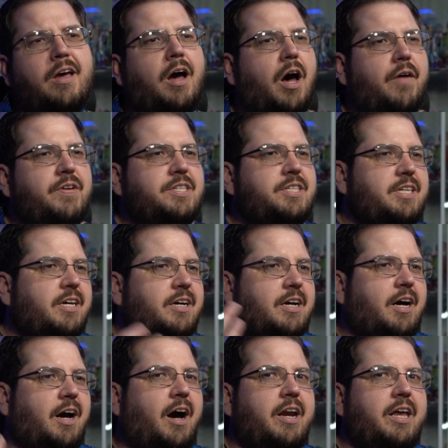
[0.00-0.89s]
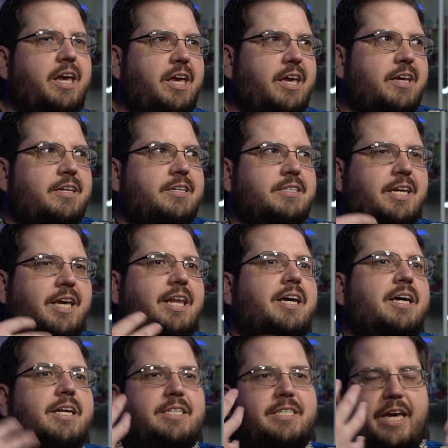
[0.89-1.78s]
Obviously, Akane is
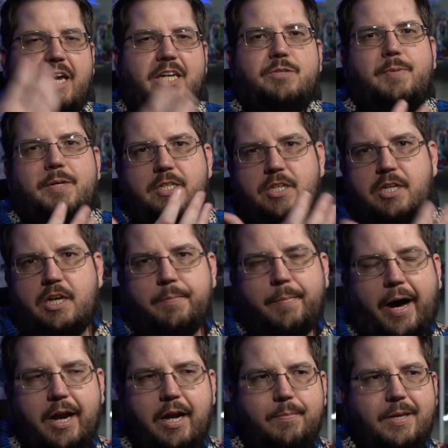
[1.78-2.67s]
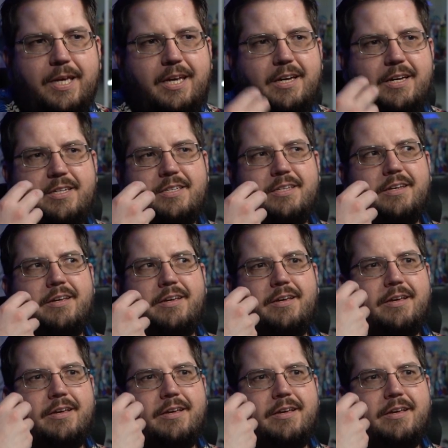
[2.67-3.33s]
getting an attachment to Yamada because